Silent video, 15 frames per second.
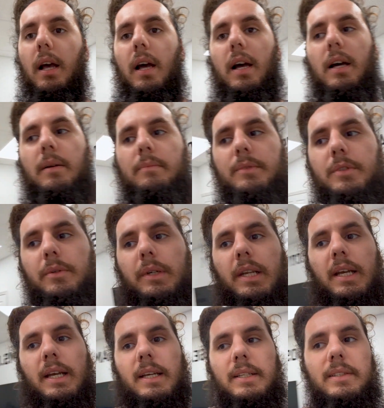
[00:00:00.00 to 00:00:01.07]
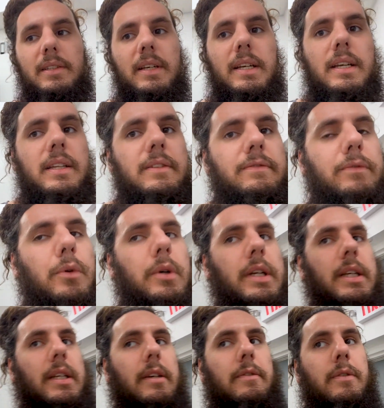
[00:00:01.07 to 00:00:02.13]
Um, so it has like
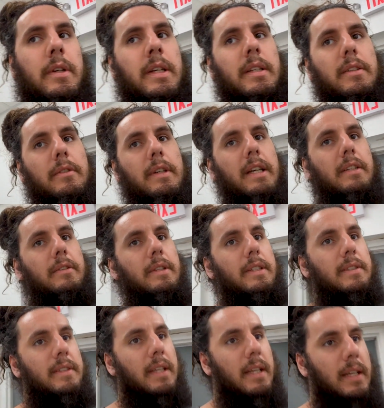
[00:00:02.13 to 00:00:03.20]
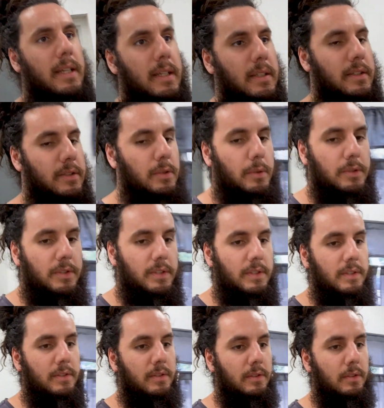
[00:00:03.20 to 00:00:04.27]
40 different directories that it
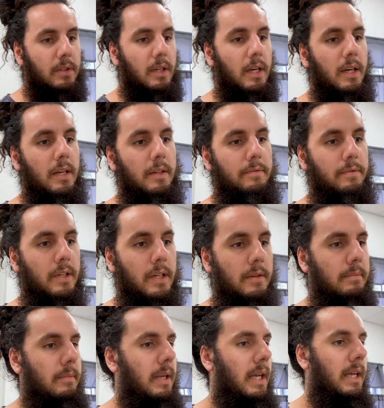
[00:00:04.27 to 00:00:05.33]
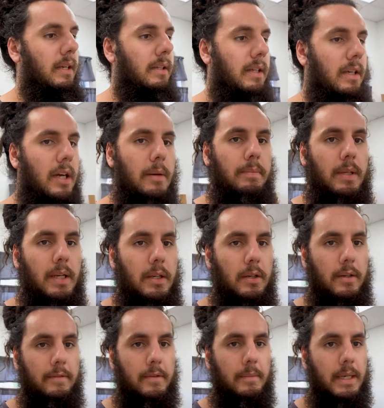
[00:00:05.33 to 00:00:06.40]
sources uh, from and can update
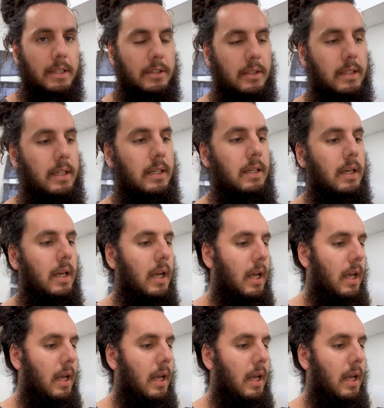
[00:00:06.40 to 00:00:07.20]
your information on.